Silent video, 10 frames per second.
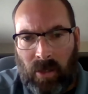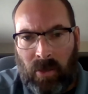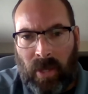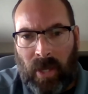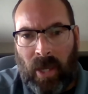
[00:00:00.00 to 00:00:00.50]

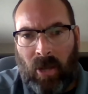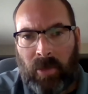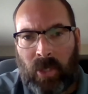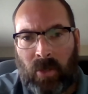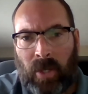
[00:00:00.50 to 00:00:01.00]
do they
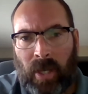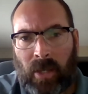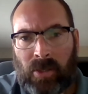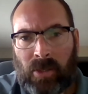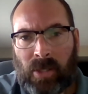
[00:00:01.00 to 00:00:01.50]
help during
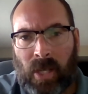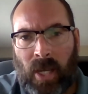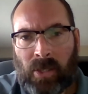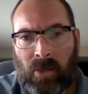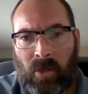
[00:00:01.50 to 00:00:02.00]

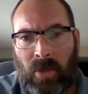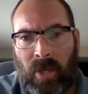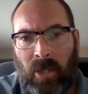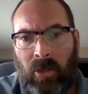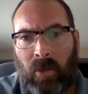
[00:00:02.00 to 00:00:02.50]
exercise or are
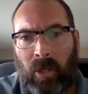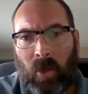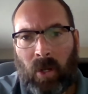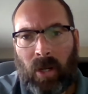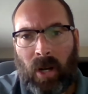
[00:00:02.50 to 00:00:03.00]
they doing
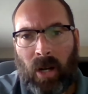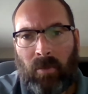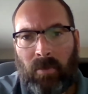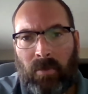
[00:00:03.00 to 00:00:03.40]
more harm?